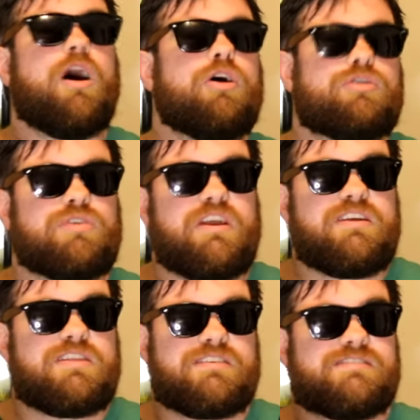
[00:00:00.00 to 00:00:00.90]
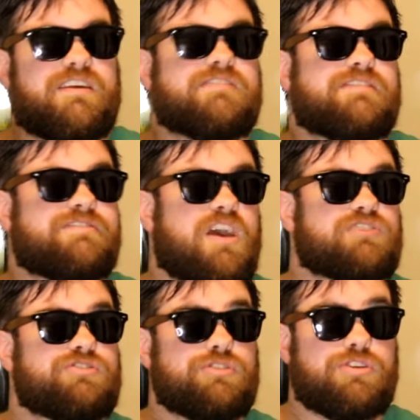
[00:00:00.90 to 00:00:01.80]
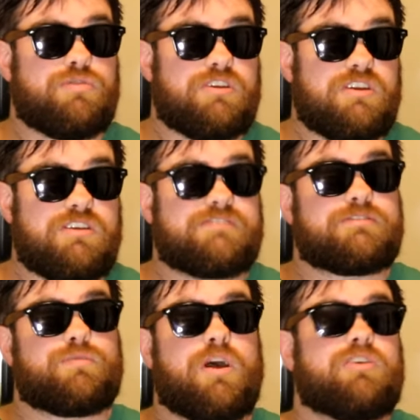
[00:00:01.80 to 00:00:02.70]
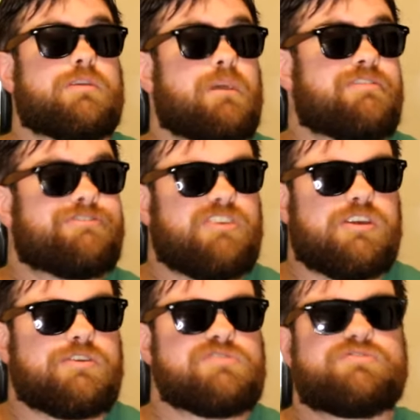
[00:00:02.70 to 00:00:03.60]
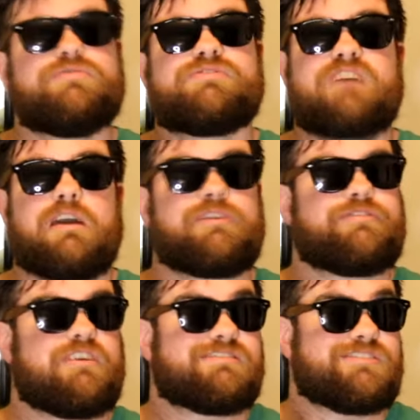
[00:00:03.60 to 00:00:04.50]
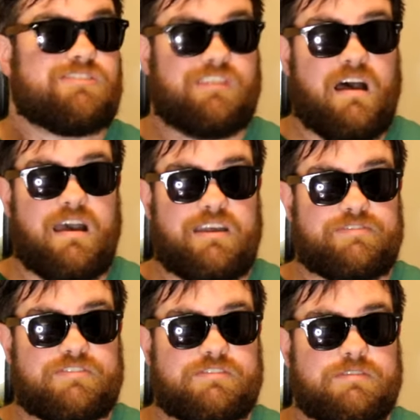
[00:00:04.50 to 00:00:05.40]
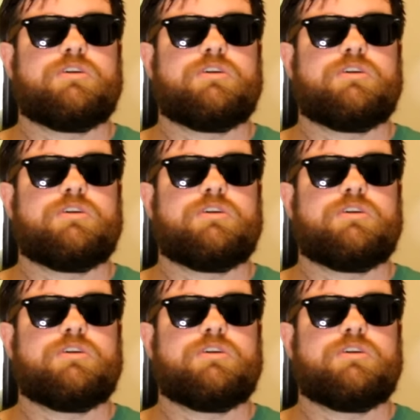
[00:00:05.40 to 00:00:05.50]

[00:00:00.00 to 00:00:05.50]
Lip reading: all created this sense of national unity surrounded by figures who sacrificed their lives.